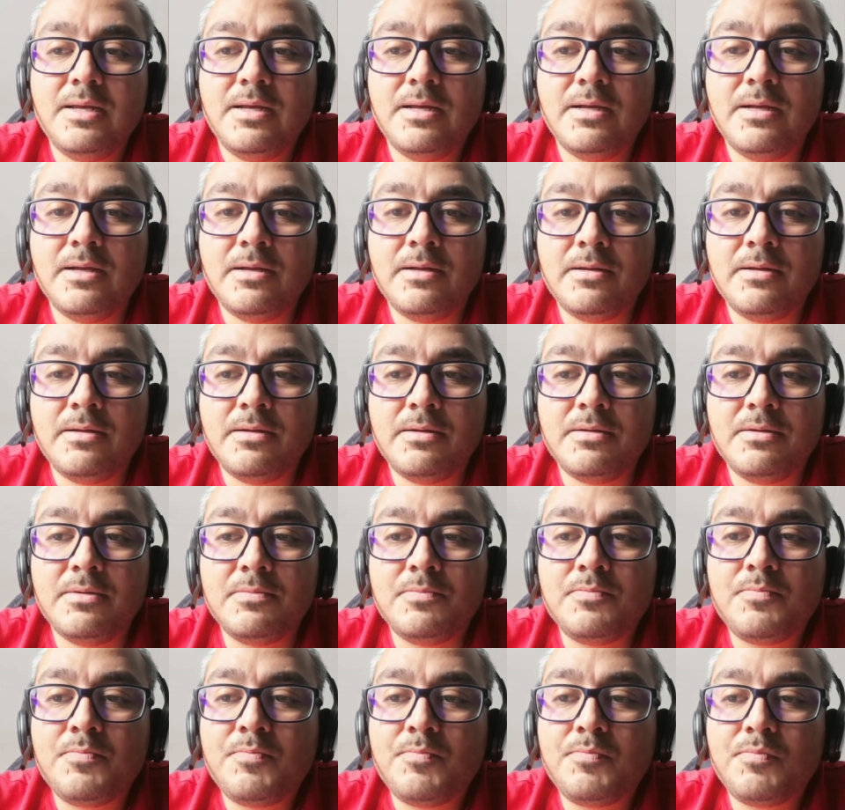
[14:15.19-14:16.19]

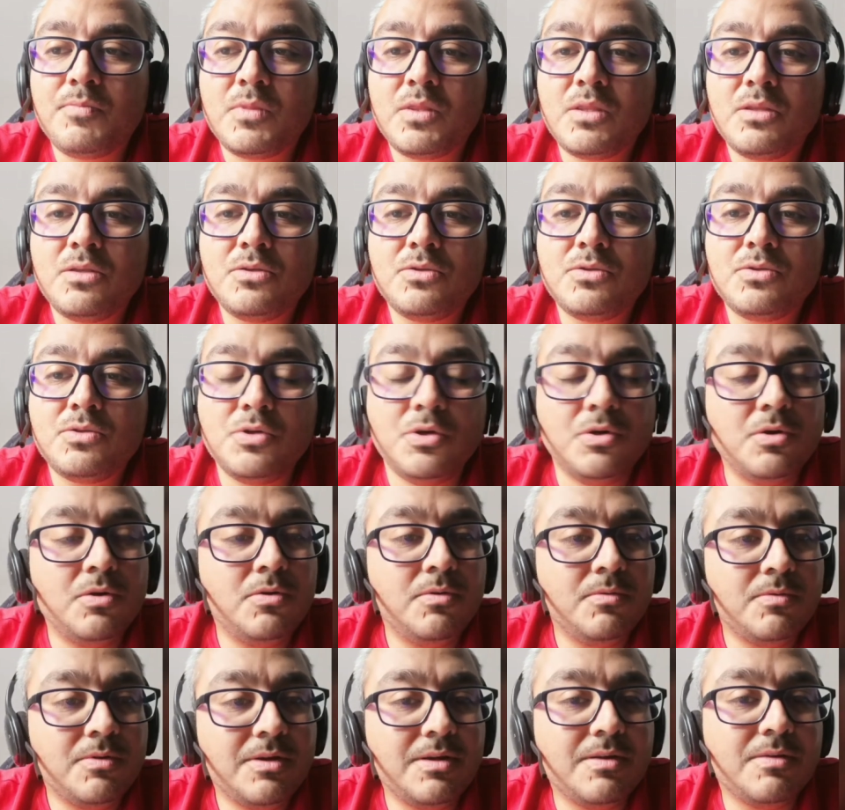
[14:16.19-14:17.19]

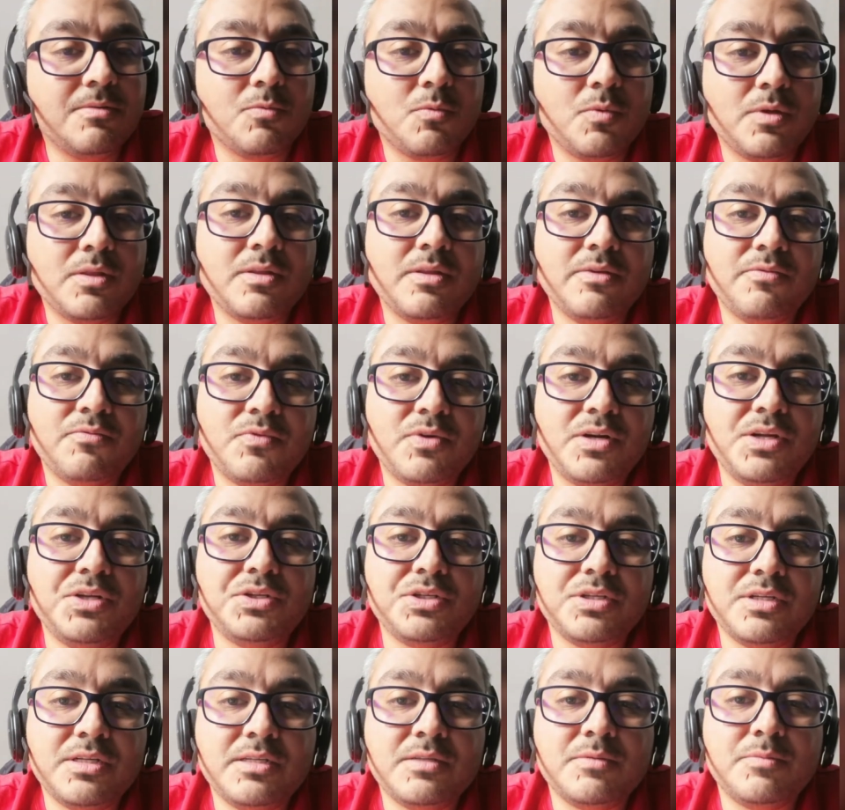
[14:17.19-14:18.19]
So with the
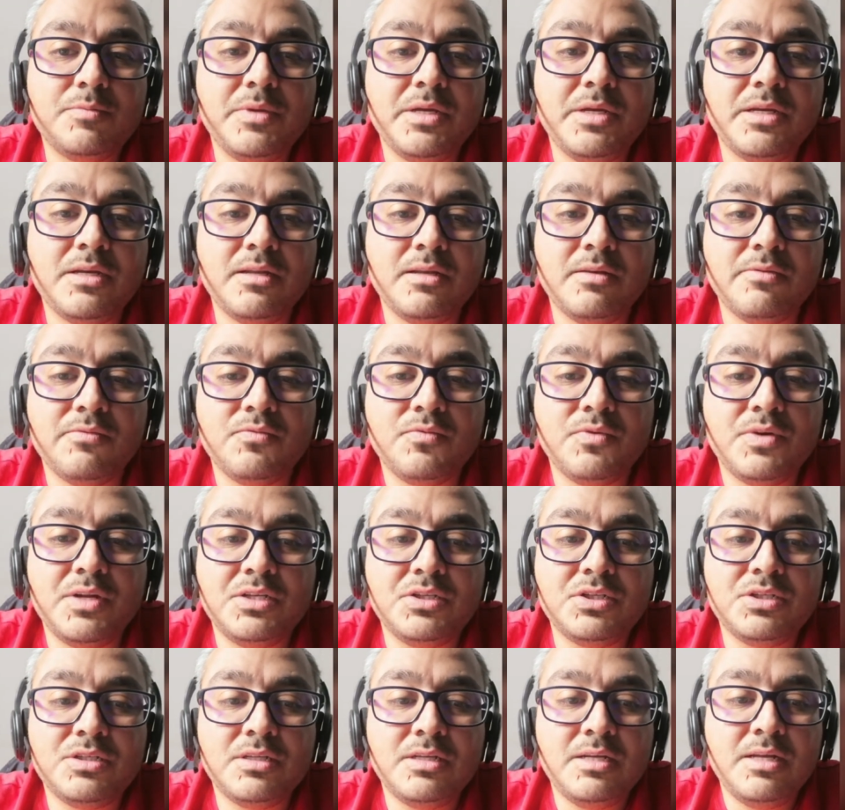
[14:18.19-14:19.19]
French, I speak in
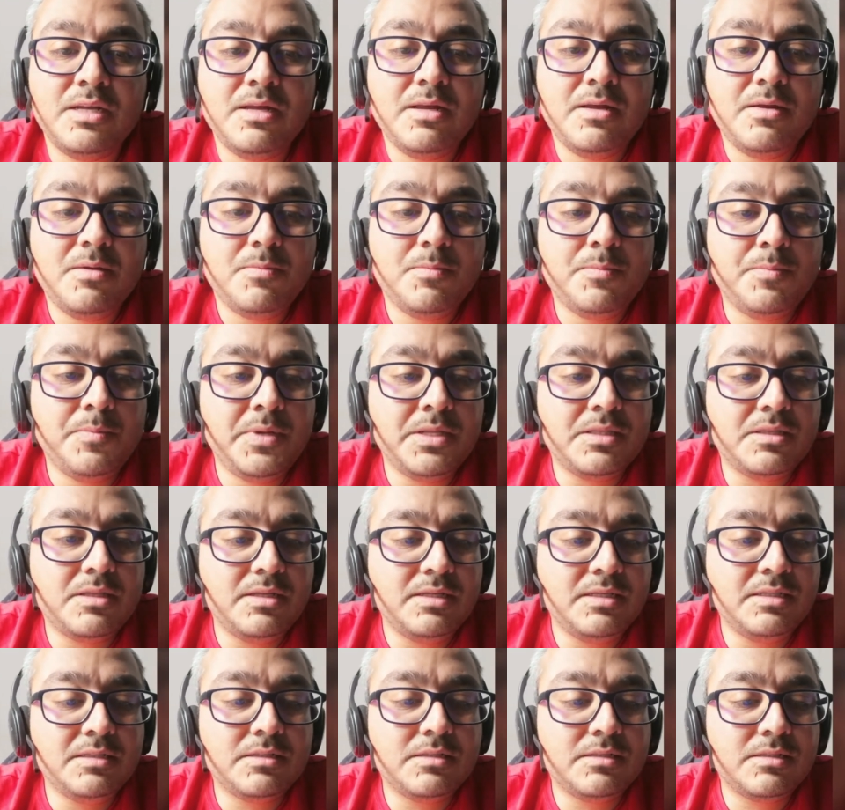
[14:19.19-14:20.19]
French. But
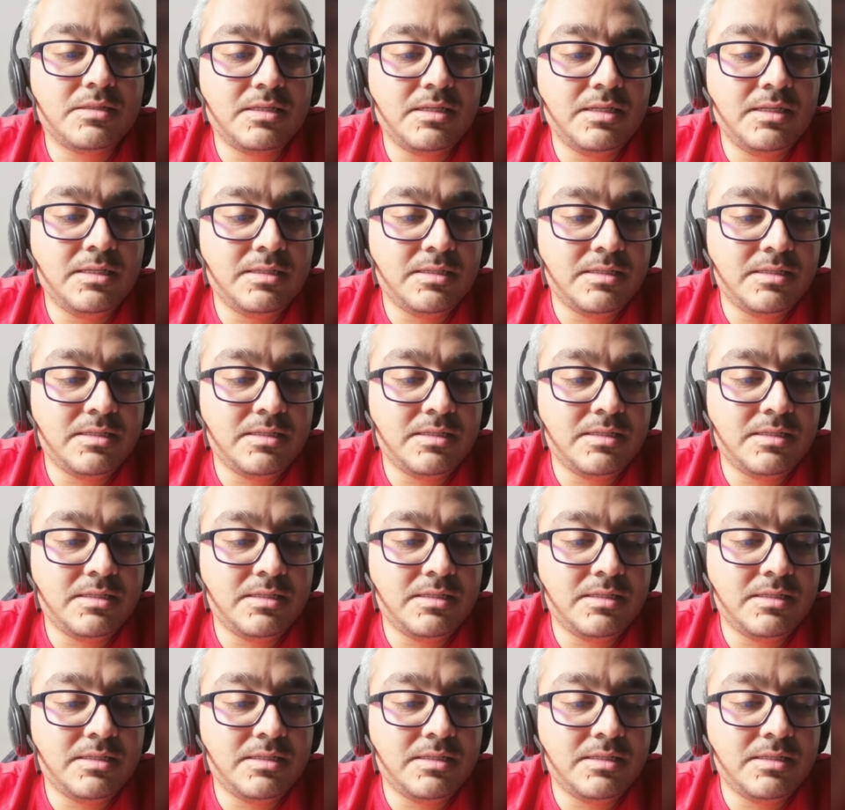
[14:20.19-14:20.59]
it's